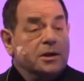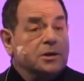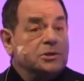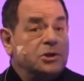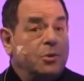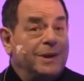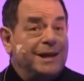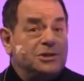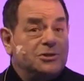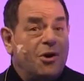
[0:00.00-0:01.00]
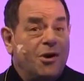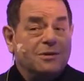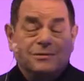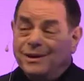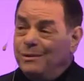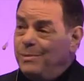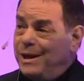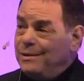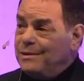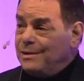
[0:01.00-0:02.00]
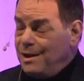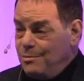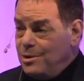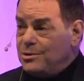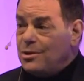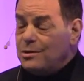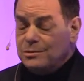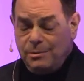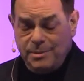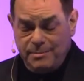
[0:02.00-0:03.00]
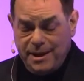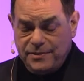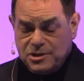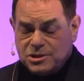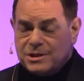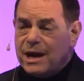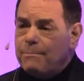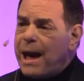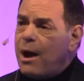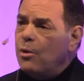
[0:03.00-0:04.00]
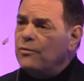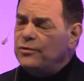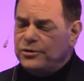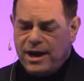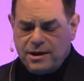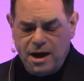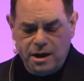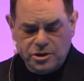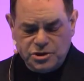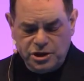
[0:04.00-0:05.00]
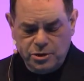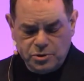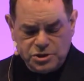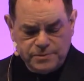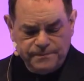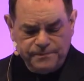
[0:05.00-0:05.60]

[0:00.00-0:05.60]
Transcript: So let's talk a little bit. I want to talk a little bit about this powerful technology use.